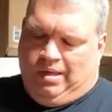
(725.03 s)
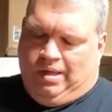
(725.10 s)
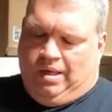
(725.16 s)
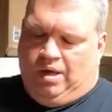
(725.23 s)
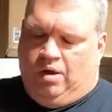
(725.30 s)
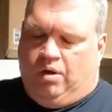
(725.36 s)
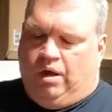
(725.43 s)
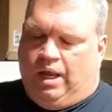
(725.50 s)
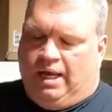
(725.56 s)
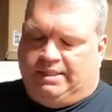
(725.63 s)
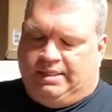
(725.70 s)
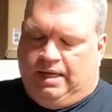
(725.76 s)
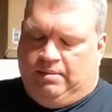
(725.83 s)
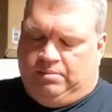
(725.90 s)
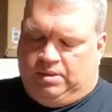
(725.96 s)
You know, a lot of
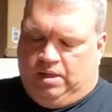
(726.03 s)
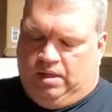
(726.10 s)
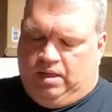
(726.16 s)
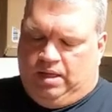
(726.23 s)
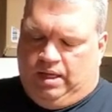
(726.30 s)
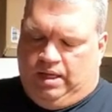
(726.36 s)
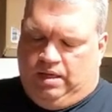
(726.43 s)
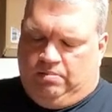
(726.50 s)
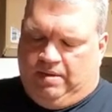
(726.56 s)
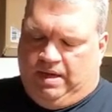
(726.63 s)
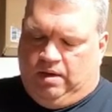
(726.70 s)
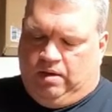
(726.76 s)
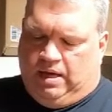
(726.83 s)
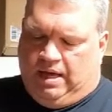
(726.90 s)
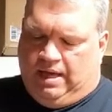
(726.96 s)
times uh,
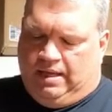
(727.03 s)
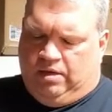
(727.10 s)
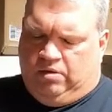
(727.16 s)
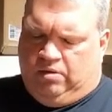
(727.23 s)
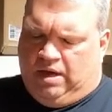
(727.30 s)
eBay you